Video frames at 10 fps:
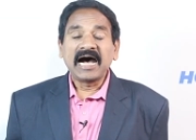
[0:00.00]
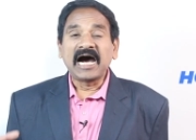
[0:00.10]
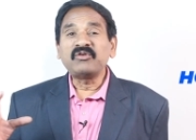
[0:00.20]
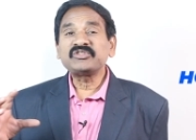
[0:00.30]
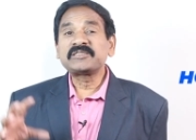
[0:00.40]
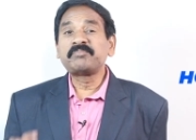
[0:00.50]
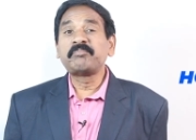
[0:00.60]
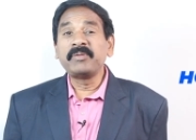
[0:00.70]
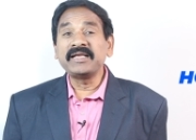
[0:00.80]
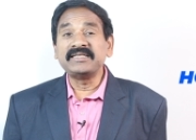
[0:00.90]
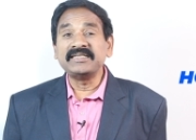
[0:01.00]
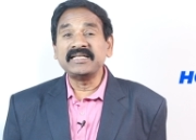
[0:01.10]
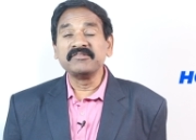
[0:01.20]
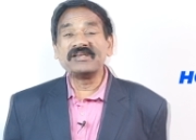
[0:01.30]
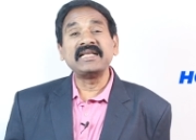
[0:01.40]
how speed
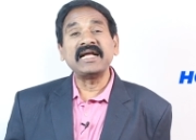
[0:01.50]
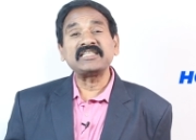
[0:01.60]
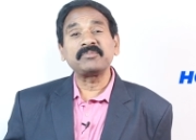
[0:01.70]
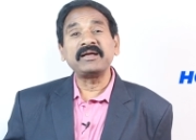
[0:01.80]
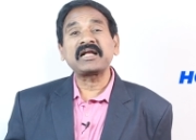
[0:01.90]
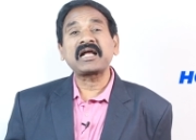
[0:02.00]
reading will enhance my